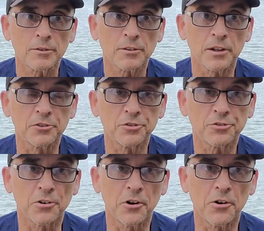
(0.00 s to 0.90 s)
It's got a
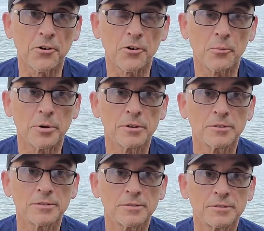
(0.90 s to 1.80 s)
strobe,
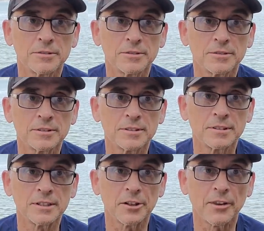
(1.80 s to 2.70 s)

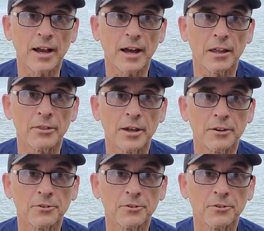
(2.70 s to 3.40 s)
you know, that kind of thing.